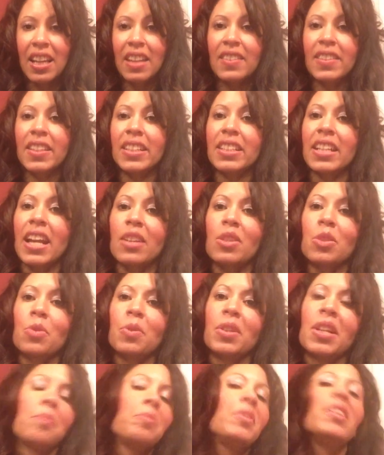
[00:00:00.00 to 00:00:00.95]
The next
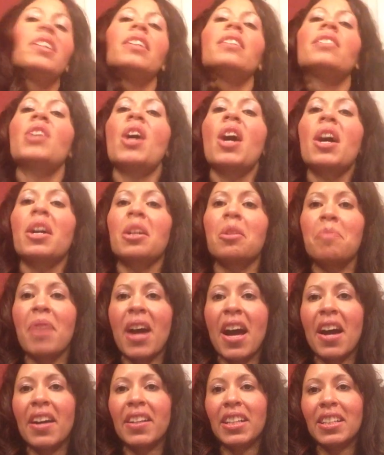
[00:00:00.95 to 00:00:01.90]
one I'm going to talk
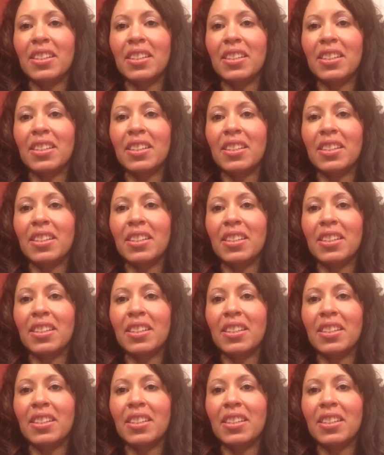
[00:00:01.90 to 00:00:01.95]
about